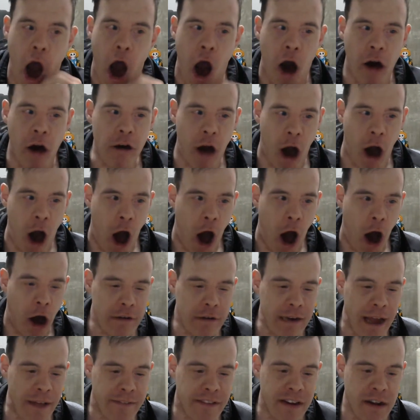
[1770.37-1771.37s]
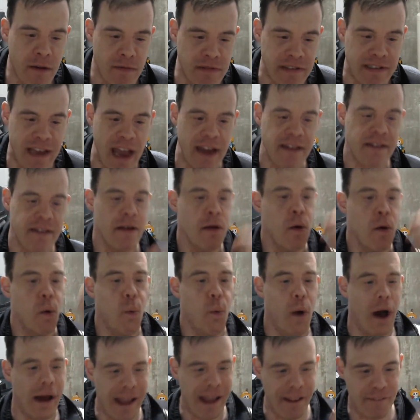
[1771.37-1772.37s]
All you have to do is get
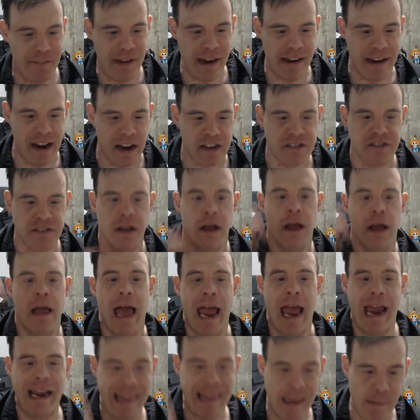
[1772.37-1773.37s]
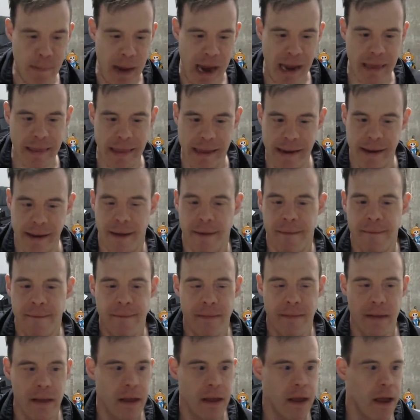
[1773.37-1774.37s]
Walking Phoenix, Haley Bailey,
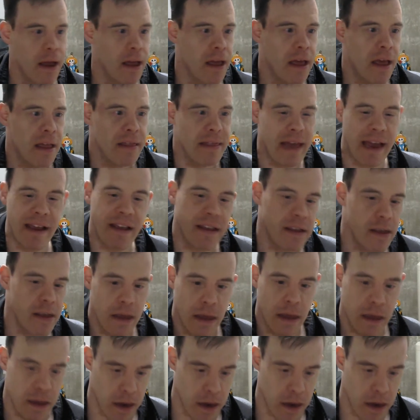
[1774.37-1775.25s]
like,